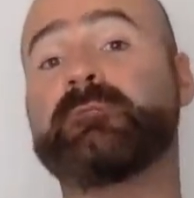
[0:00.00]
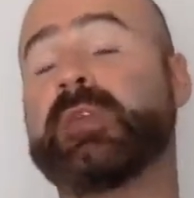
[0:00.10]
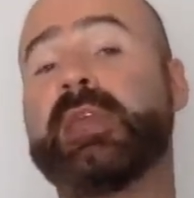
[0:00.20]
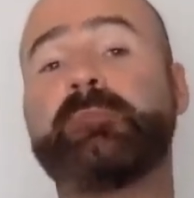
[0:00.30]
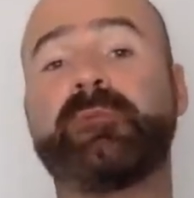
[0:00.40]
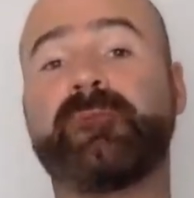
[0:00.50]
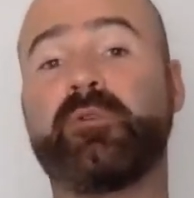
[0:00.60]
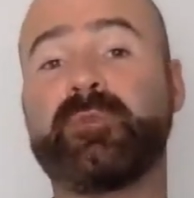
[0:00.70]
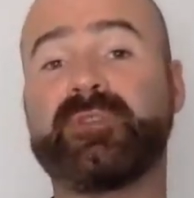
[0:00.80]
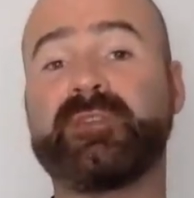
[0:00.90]
key
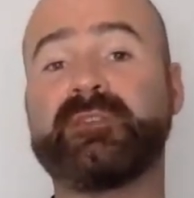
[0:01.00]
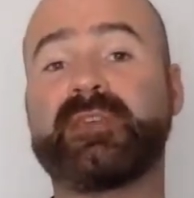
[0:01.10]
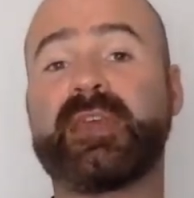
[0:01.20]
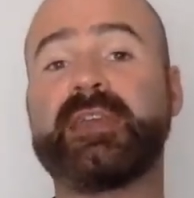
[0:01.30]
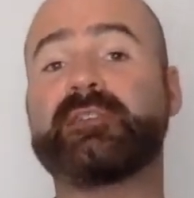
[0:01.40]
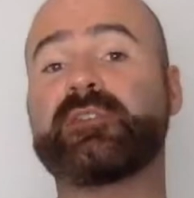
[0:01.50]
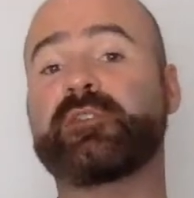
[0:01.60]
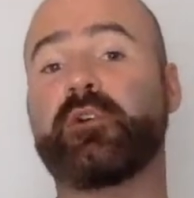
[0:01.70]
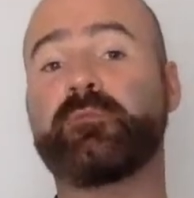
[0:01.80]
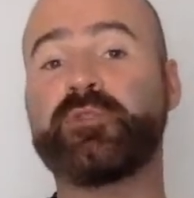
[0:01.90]
performance
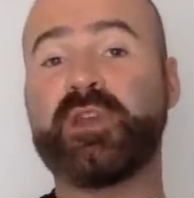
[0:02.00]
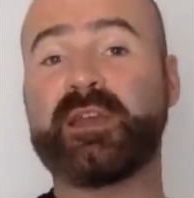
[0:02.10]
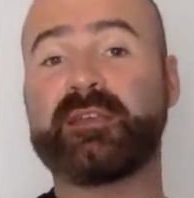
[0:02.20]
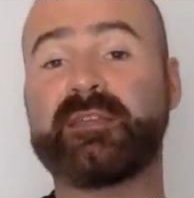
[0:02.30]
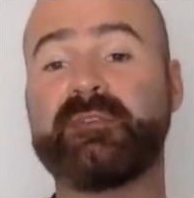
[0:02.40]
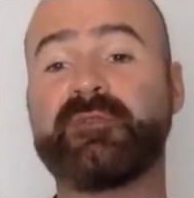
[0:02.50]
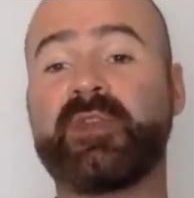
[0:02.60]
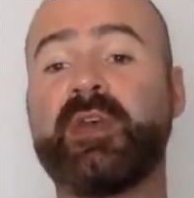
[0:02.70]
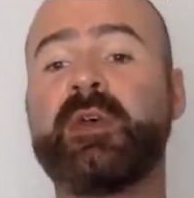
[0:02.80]
indicators, objectives.